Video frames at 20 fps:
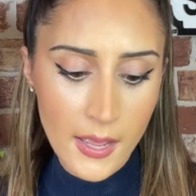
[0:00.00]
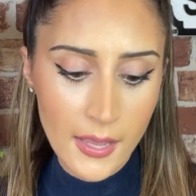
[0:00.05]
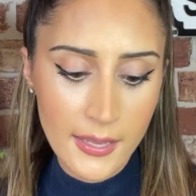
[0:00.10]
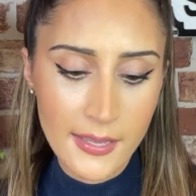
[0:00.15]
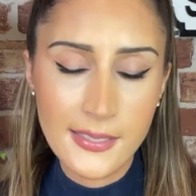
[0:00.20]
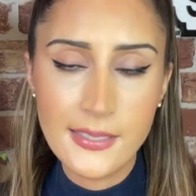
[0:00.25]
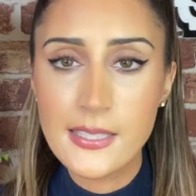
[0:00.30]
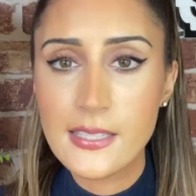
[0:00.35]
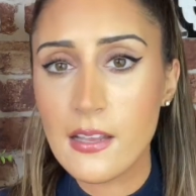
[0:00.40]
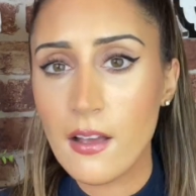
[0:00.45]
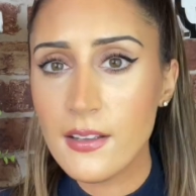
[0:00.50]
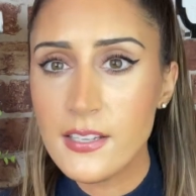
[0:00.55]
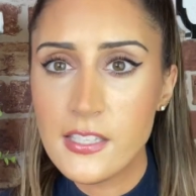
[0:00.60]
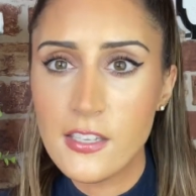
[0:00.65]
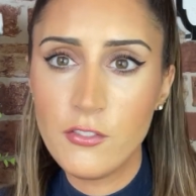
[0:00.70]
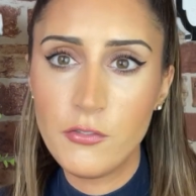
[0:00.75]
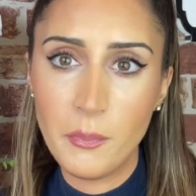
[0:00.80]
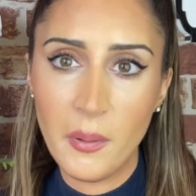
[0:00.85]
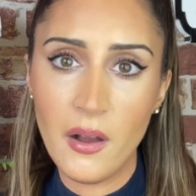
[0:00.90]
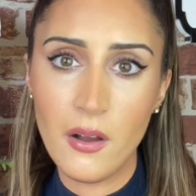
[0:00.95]

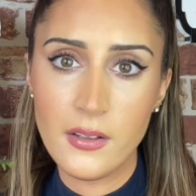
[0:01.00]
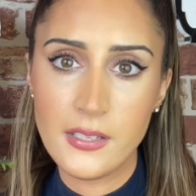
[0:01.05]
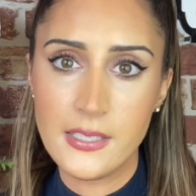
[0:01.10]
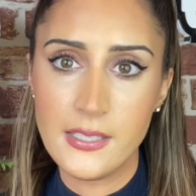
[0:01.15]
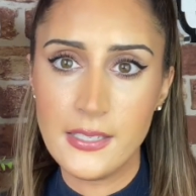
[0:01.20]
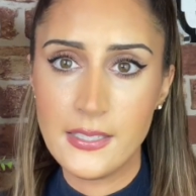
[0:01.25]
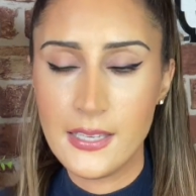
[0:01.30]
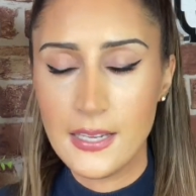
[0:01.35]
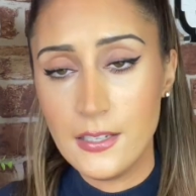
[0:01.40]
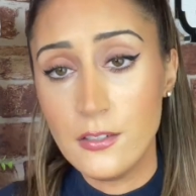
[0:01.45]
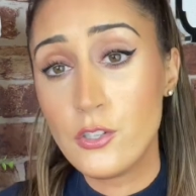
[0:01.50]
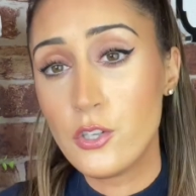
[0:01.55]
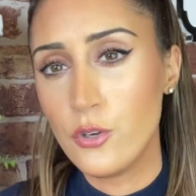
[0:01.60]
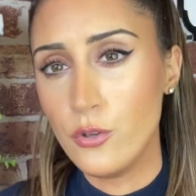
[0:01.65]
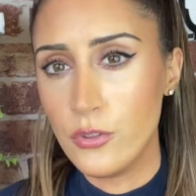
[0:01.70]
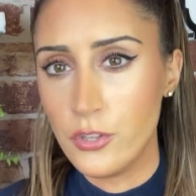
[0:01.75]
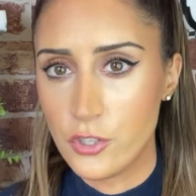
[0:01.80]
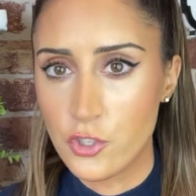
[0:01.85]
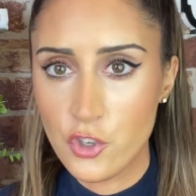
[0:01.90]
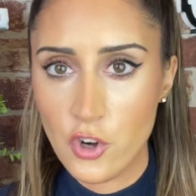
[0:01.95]
incisive passes into
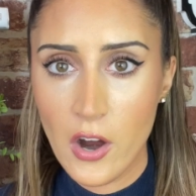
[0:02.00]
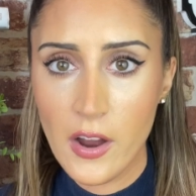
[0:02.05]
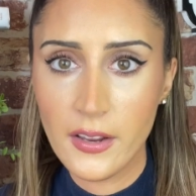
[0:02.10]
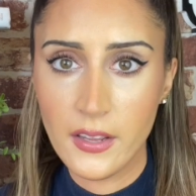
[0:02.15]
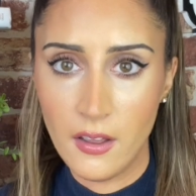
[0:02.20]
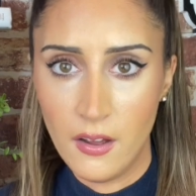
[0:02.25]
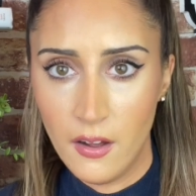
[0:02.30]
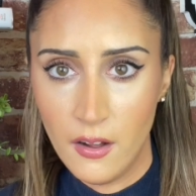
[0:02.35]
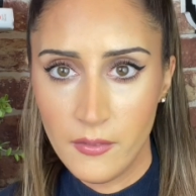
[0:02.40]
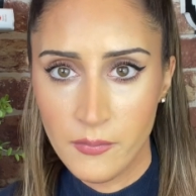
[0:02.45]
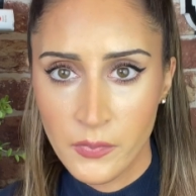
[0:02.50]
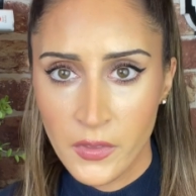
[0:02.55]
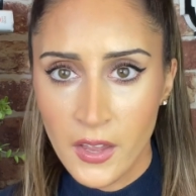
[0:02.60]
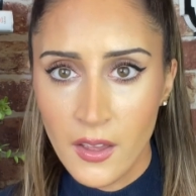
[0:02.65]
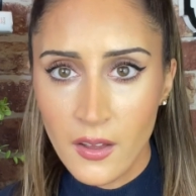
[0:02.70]
the striker.